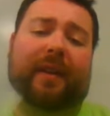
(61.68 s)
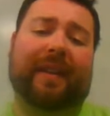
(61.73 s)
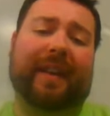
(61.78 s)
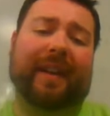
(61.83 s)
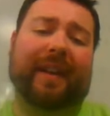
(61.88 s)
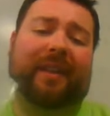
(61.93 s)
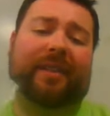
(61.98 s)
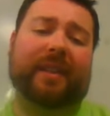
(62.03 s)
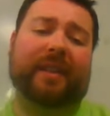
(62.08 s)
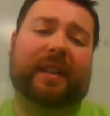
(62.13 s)
out
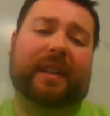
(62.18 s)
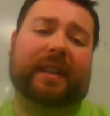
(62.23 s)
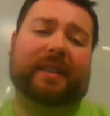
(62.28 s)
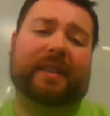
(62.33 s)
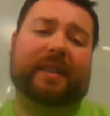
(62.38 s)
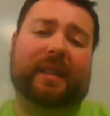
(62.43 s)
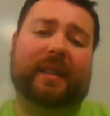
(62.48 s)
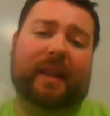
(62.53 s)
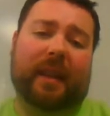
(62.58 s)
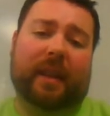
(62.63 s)
how to
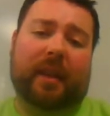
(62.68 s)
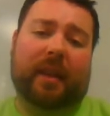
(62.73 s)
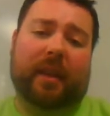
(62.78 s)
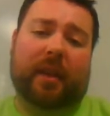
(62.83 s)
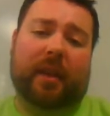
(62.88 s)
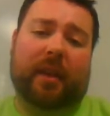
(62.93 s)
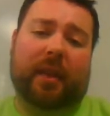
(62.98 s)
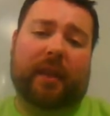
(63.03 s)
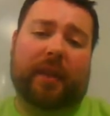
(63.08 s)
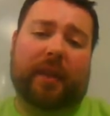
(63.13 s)
get
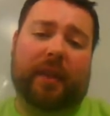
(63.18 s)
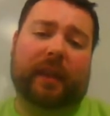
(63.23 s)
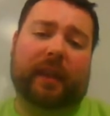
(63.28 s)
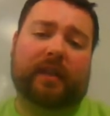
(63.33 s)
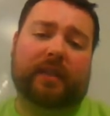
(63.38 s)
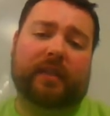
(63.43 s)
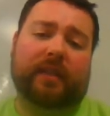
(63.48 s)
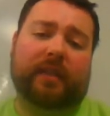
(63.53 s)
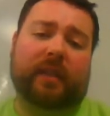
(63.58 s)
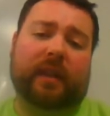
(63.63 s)

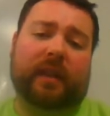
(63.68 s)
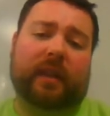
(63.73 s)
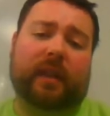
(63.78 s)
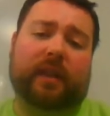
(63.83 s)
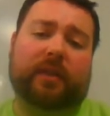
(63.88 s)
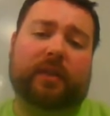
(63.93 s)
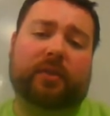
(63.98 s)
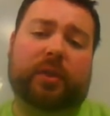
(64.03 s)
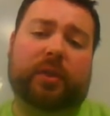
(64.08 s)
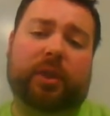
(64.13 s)
this
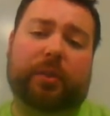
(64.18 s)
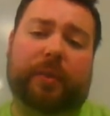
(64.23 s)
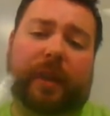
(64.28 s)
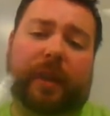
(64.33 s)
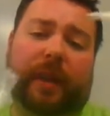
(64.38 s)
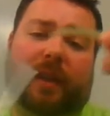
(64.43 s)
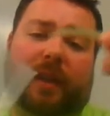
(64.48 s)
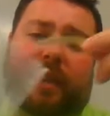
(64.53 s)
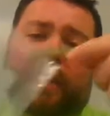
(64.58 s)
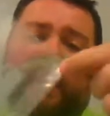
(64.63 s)

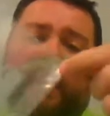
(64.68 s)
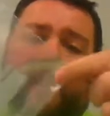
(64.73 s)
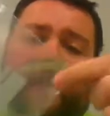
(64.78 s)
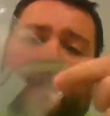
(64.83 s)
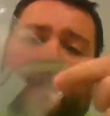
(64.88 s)
tubing